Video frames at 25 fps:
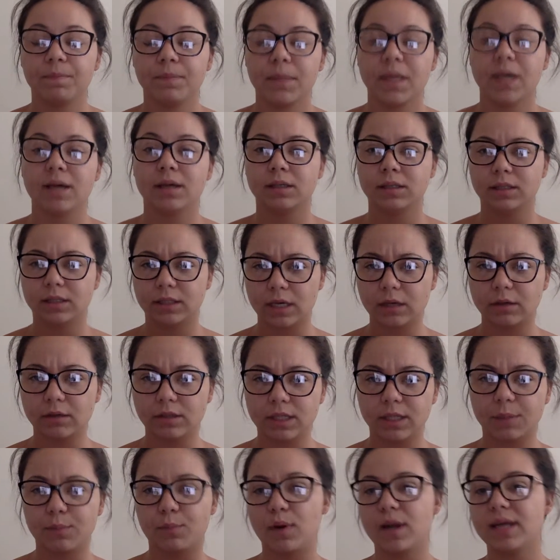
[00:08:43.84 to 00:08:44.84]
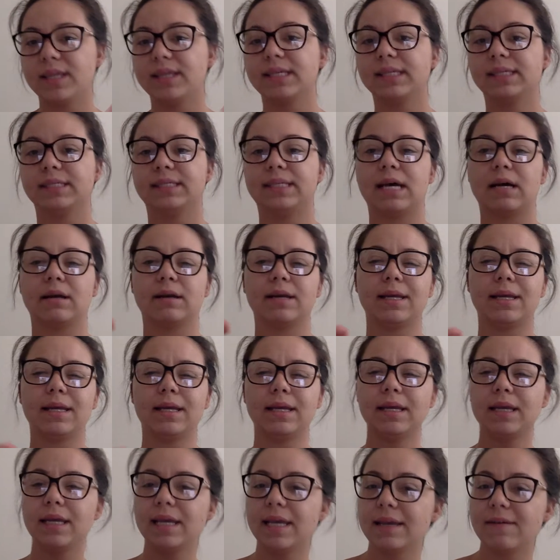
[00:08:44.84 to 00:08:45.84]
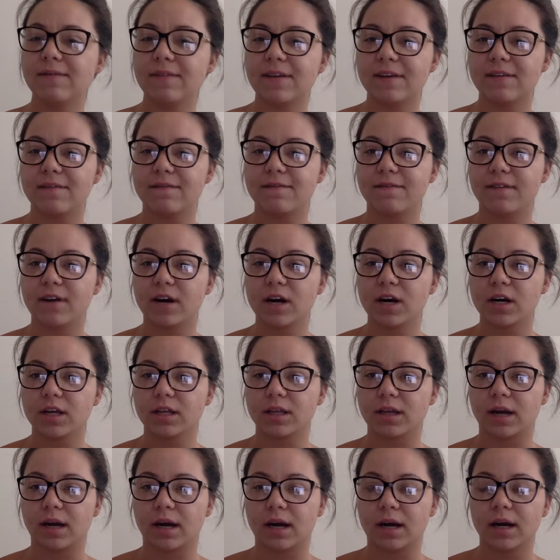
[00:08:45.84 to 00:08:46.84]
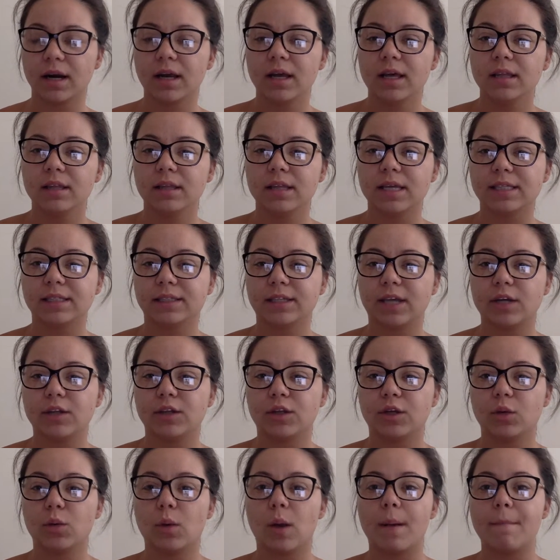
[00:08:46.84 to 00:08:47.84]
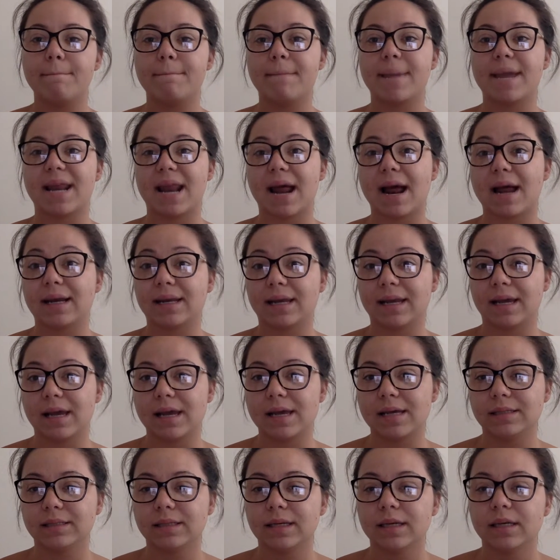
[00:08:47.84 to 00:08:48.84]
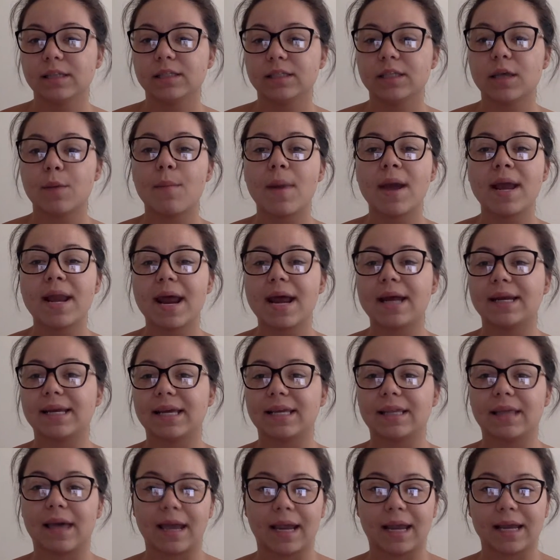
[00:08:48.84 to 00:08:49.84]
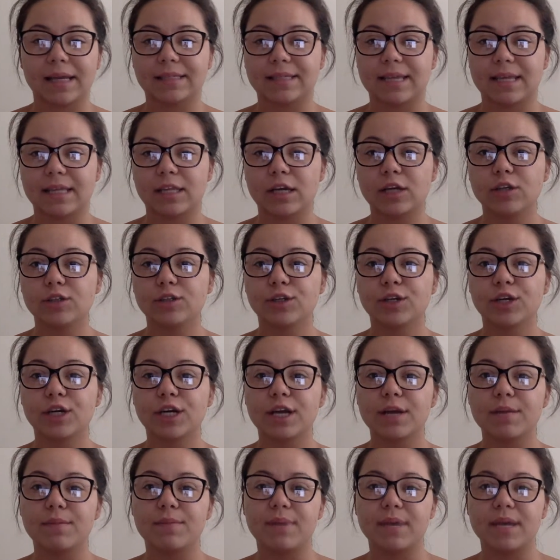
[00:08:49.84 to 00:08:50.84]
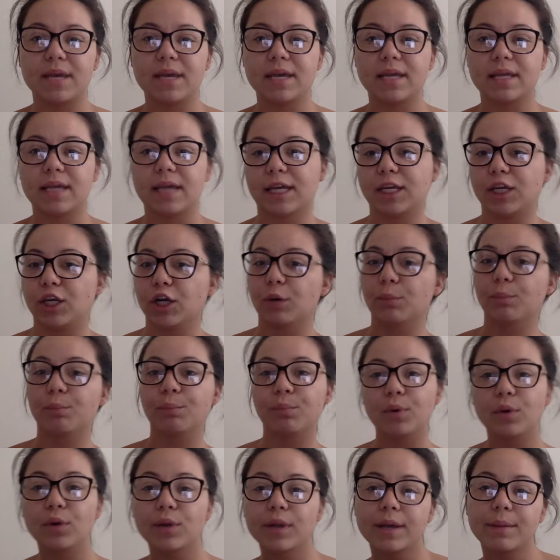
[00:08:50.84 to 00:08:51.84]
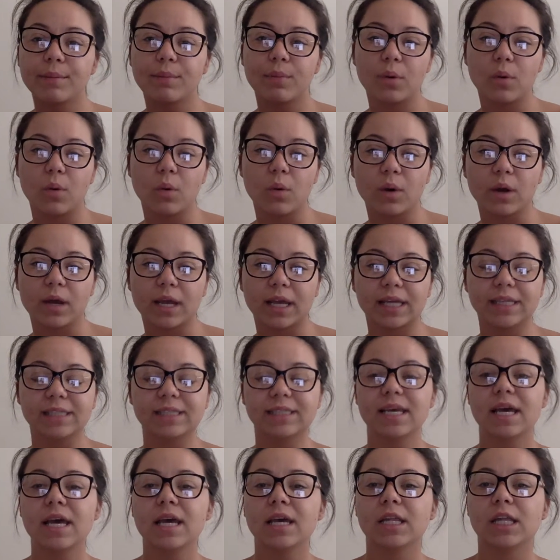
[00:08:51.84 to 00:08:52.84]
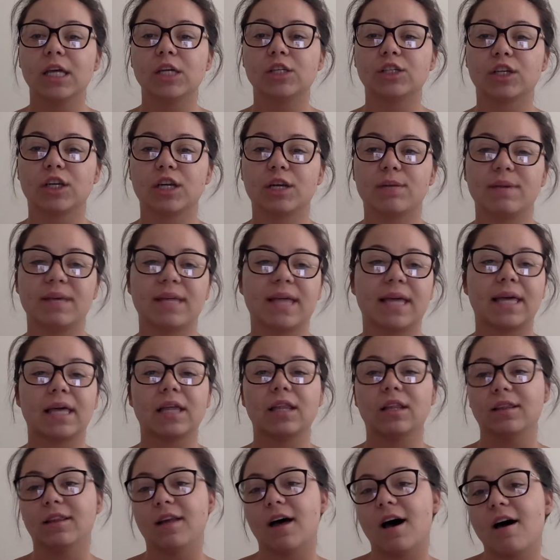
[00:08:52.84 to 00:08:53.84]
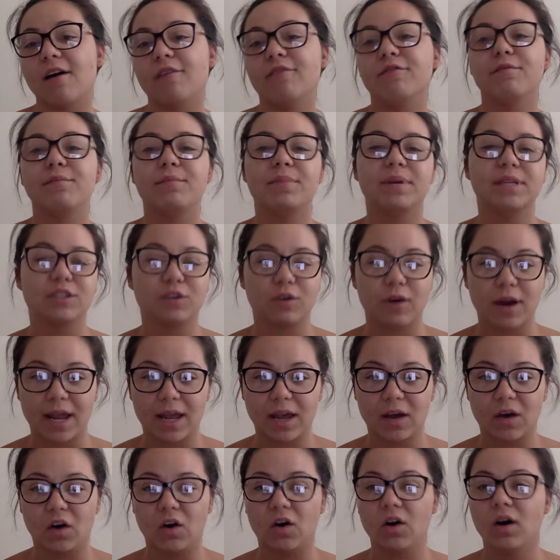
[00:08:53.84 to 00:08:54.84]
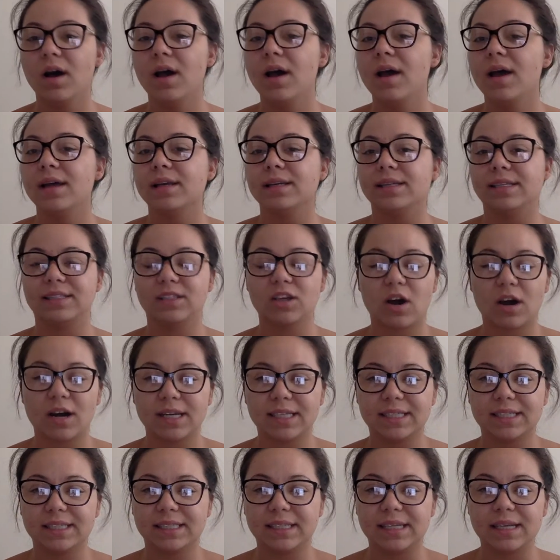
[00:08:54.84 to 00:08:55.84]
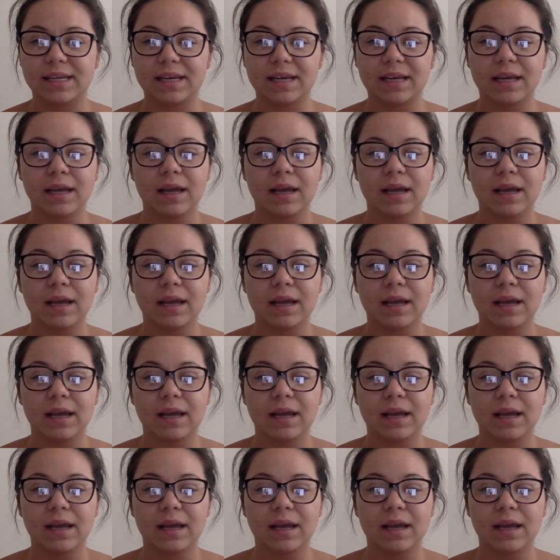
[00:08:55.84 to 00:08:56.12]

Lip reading: So to break this down even further, let's go through what main idea is. So main idea, like I said, those are going to be like your bullet points. Those are going to be like love, betrayal, dishonesty.